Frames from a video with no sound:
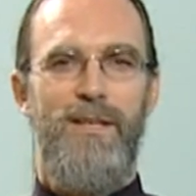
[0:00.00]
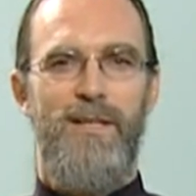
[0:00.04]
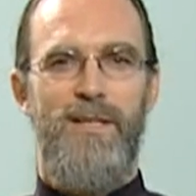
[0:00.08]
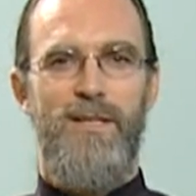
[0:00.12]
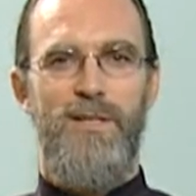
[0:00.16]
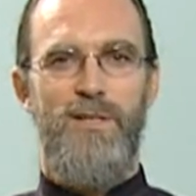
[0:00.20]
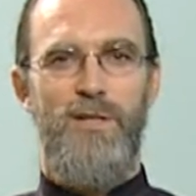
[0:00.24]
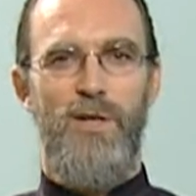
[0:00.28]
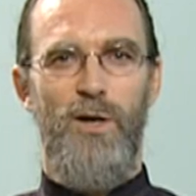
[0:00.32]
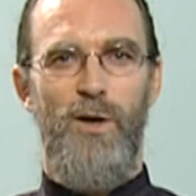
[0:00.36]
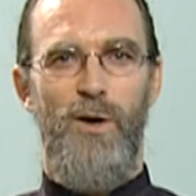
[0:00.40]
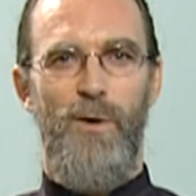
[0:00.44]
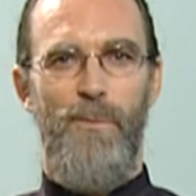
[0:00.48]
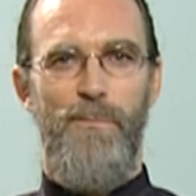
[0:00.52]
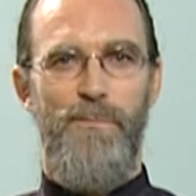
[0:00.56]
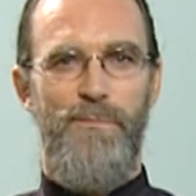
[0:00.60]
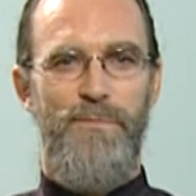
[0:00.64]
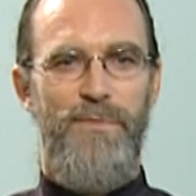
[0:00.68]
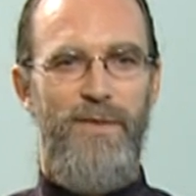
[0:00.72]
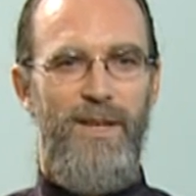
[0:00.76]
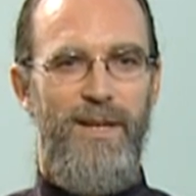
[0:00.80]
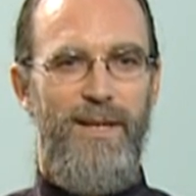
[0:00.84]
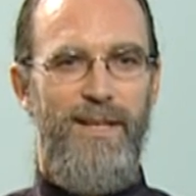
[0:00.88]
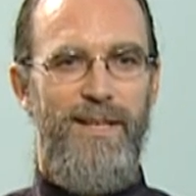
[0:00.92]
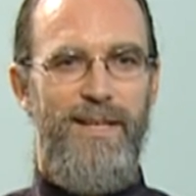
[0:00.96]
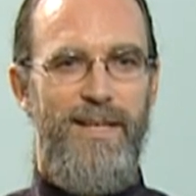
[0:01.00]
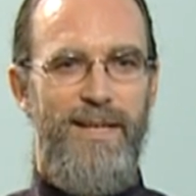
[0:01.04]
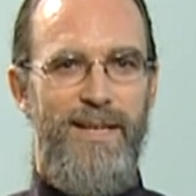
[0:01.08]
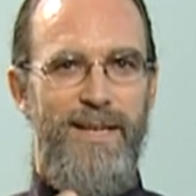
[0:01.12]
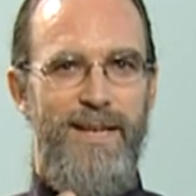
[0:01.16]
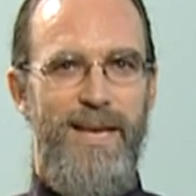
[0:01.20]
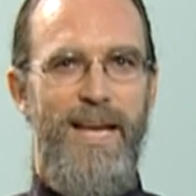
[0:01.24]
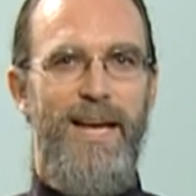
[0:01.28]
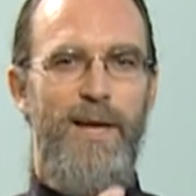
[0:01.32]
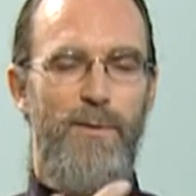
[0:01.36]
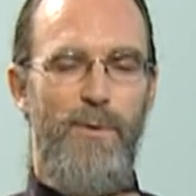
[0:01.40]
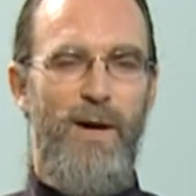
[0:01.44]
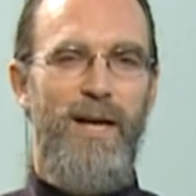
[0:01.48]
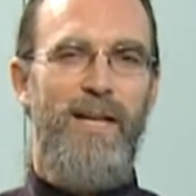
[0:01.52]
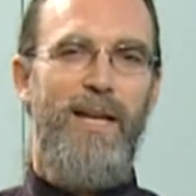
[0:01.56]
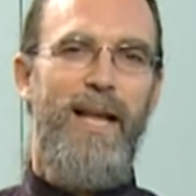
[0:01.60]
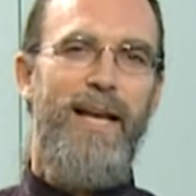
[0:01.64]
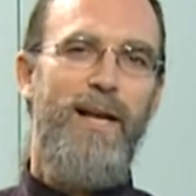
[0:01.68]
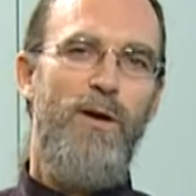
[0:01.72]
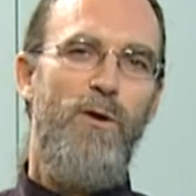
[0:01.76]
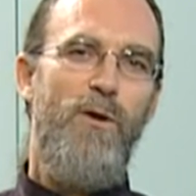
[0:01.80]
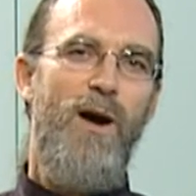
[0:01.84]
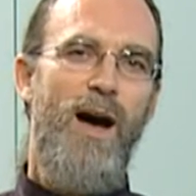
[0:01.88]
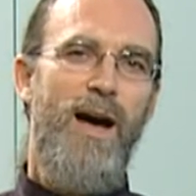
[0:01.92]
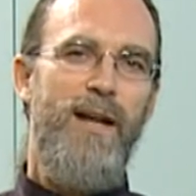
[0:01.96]
So anyway,
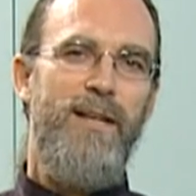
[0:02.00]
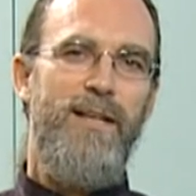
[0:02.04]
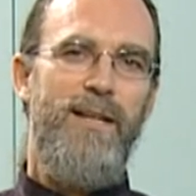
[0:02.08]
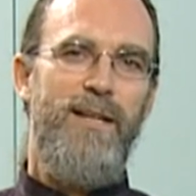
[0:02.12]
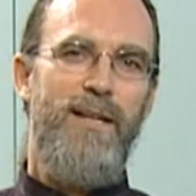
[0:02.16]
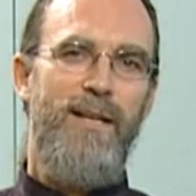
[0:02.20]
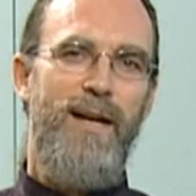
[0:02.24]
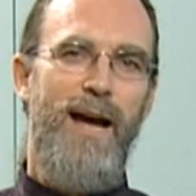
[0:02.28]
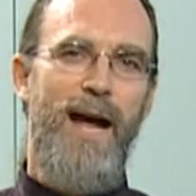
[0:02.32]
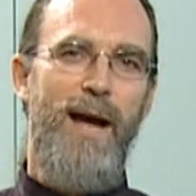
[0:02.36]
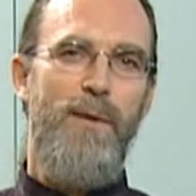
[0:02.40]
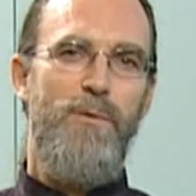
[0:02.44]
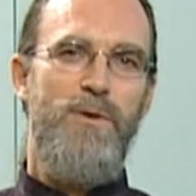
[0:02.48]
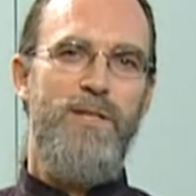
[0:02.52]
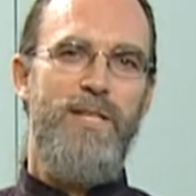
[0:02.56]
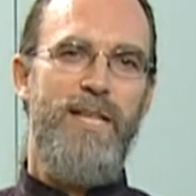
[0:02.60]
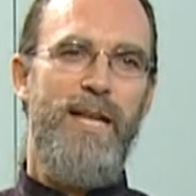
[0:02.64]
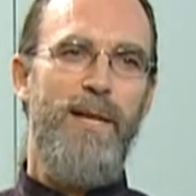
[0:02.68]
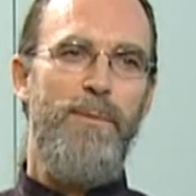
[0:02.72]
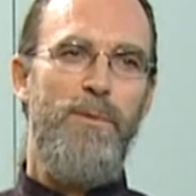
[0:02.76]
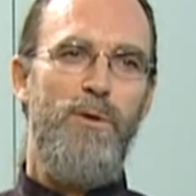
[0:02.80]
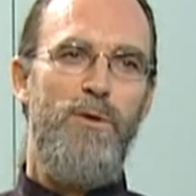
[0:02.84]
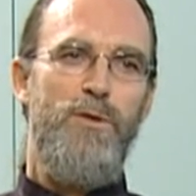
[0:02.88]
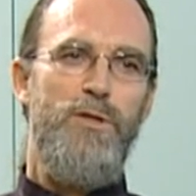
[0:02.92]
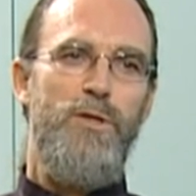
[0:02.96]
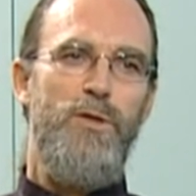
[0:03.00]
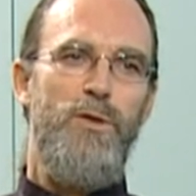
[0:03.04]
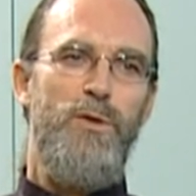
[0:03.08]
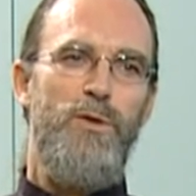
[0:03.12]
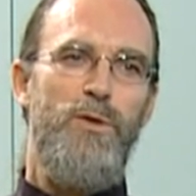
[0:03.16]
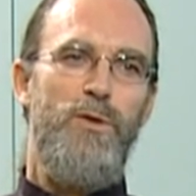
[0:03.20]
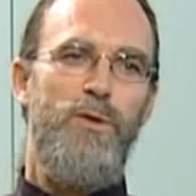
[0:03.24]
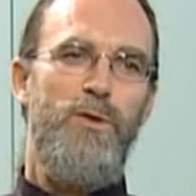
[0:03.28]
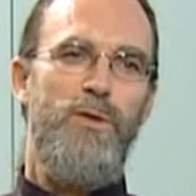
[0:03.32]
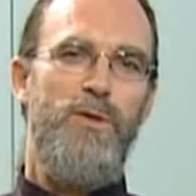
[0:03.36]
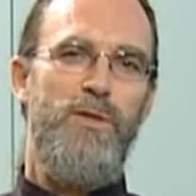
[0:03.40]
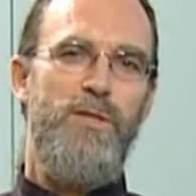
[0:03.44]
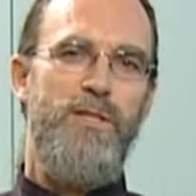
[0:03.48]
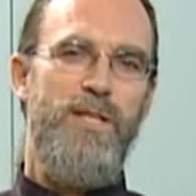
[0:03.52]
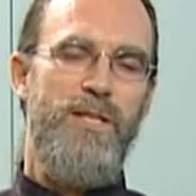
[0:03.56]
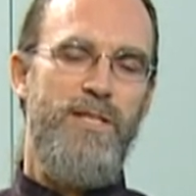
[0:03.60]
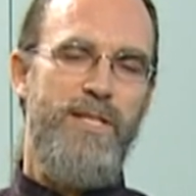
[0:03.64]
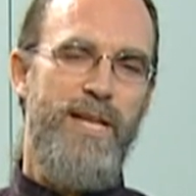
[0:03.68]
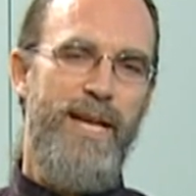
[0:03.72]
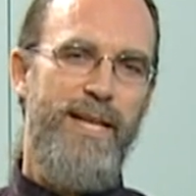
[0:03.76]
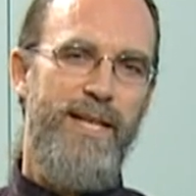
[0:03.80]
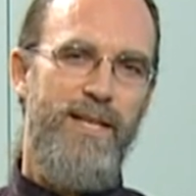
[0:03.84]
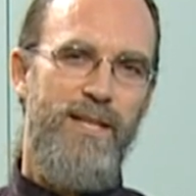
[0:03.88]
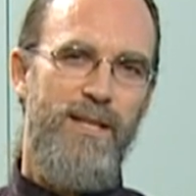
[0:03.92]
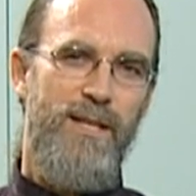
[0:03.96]
later on, I was able to
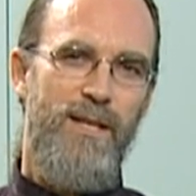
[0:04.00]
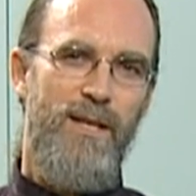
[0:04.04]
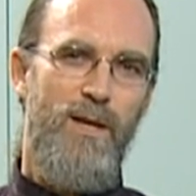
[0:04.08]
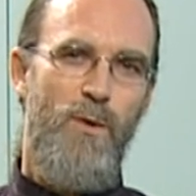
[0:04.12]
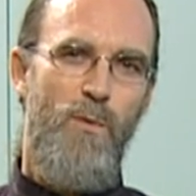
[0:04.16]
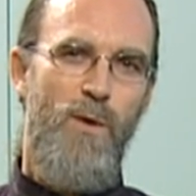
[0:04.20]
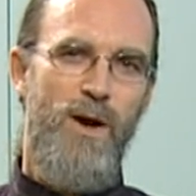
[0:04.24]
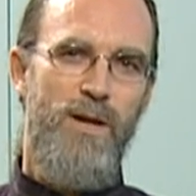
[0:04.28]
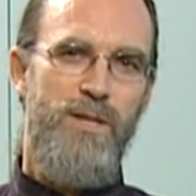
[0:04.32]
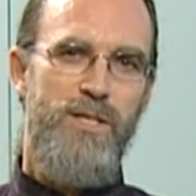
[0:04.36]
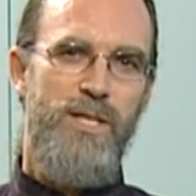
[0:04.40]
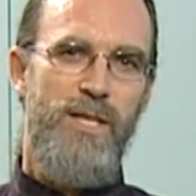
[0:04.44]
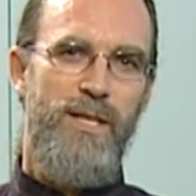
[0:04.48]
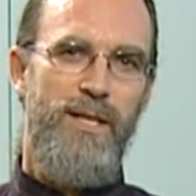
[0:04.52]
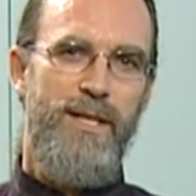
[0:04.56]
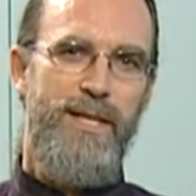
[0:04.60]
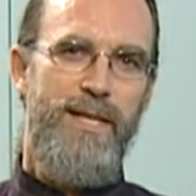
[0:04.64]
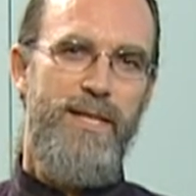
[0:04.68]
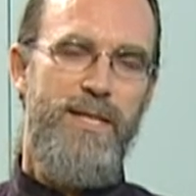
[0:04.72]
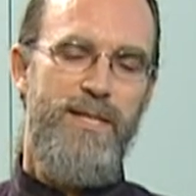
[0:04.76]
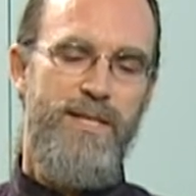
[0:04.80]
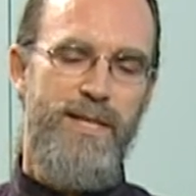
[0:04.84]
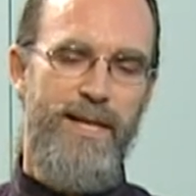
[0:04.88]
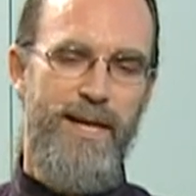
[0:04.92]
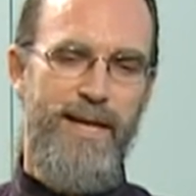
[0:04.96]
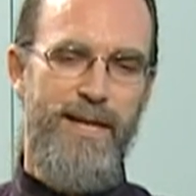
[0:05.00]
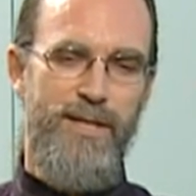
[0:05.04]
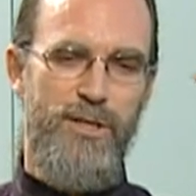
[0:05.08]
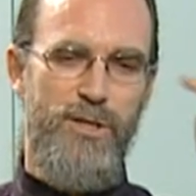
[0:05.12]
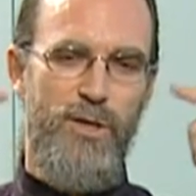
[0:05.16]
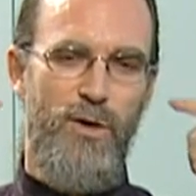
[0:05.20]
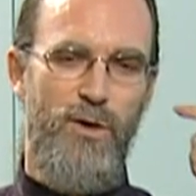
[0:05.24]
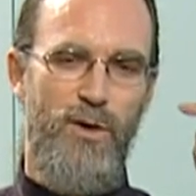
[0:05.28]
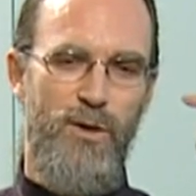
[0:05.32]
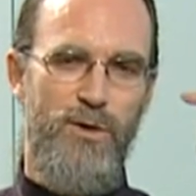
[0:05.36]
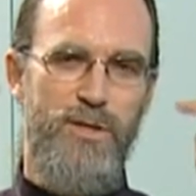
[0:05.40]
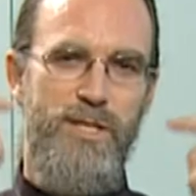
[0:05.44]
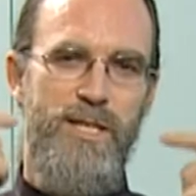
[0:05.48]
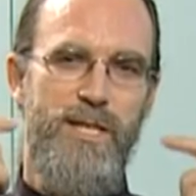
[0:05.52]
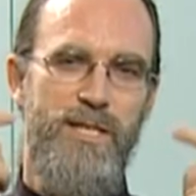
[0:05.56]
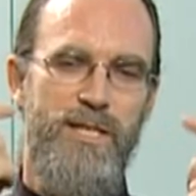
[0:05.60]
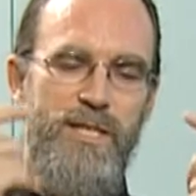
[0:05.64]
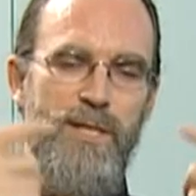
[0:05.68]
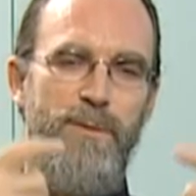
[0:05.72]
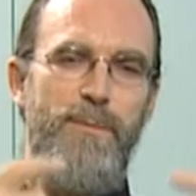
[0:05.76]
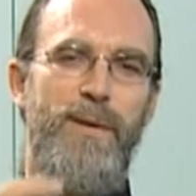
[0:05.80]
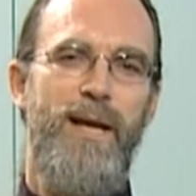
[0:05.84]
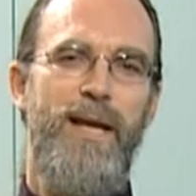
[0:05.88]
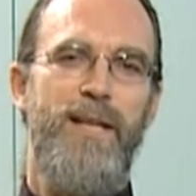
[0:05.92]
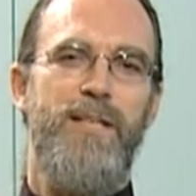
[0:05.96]
take Hwang Jang-lee's internal
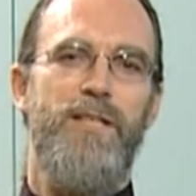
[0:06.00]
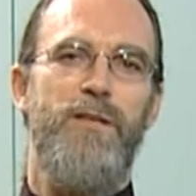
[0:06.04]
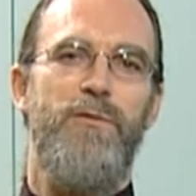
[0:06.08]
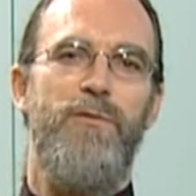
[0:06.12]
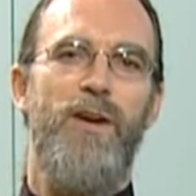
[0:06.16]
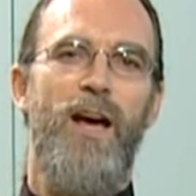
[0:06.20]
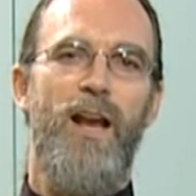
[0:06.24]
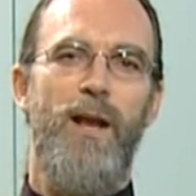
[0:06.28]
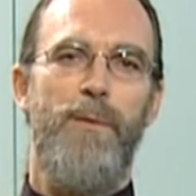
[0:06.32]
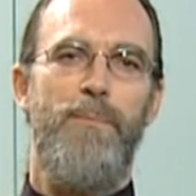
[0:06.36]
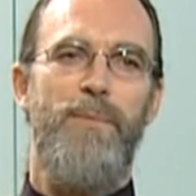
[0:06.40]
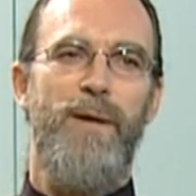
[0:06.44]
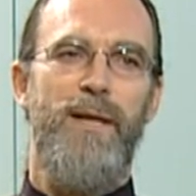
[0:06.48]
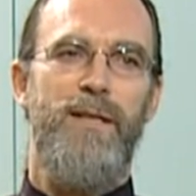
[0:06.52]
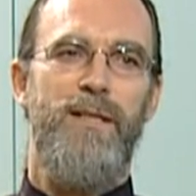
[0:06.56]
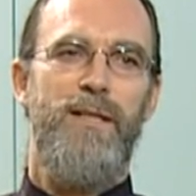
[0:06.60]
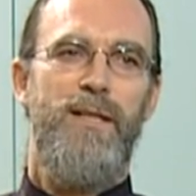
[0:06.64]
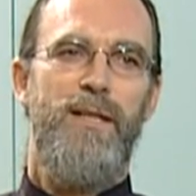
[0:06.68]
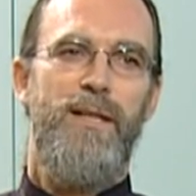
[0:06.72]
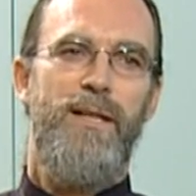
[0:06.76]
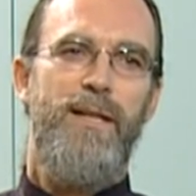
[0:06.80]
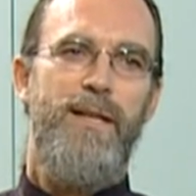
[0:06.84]
system and develop it